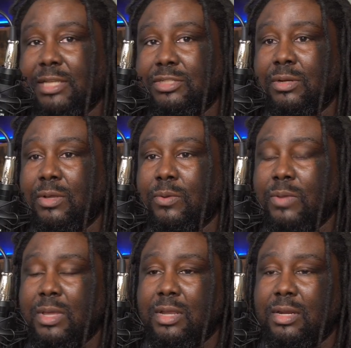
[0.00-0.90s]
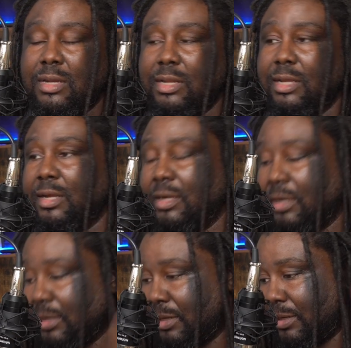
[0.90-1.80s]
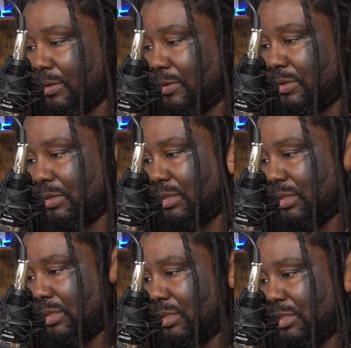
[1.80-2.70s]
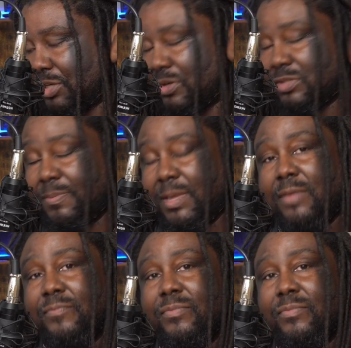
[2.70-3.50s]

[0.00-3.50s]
you don't know the shutter speed,